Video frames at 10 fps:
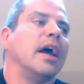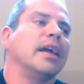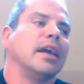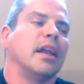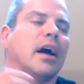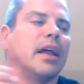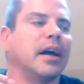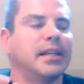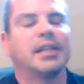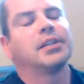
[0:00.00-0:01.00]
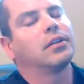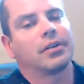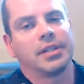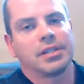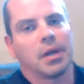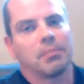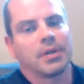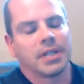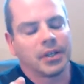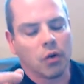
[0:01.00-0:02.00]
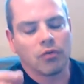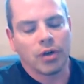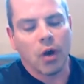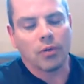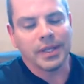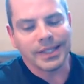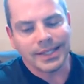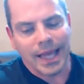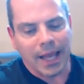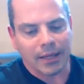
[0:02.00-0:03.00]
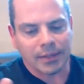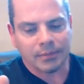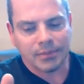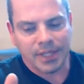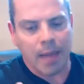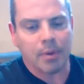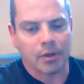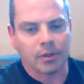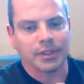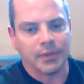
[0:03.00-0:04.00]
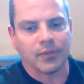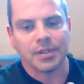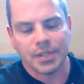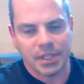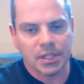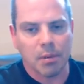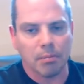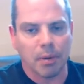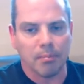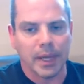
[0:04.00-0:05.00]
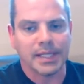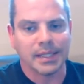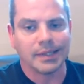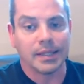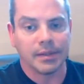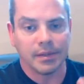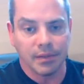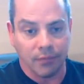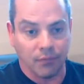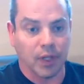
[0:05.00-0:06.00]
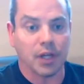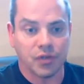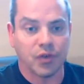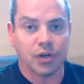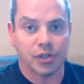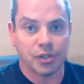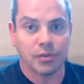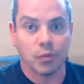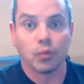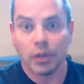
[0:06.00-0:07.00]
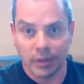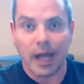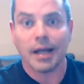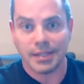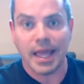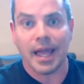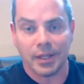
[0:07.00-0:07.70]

again, I, I'd need to look this up because I don't know the exact chemical differences, but basically the flush version will cause that.